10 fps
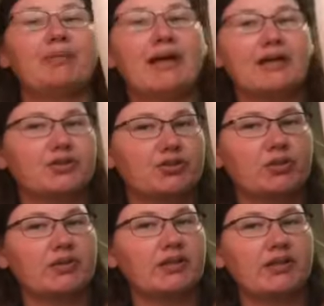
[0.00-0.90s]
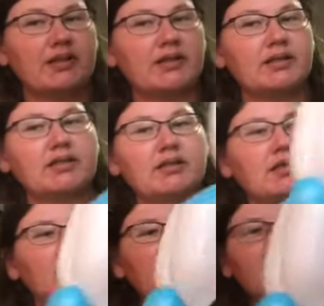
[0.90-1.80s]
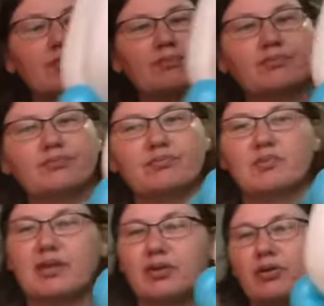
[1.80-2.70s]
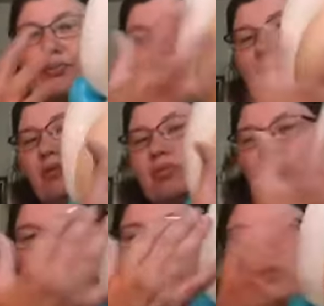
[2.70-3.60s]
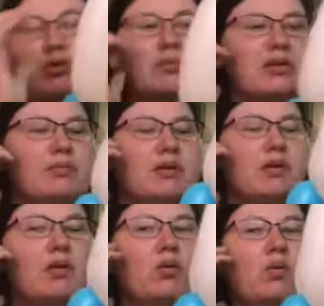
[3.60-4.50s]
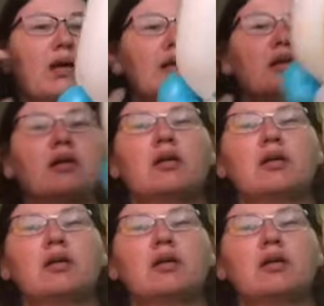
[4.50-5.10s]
back showing ahead. I know the back would normally be white,